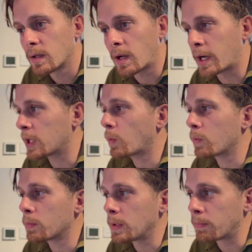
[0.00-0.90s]
Another one
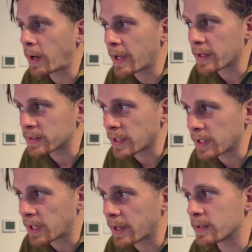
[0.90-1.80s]
would be buyer seller
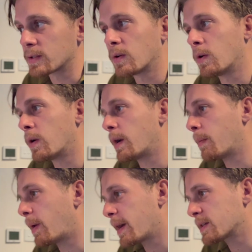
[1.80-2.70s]
guides, or a
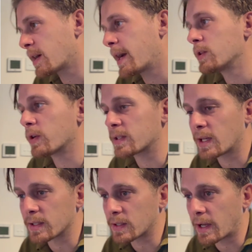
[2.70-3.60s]
buyer's guide or a
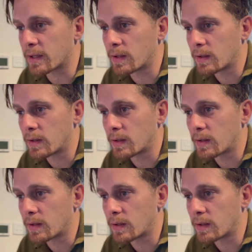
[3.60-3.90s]
seller's guide.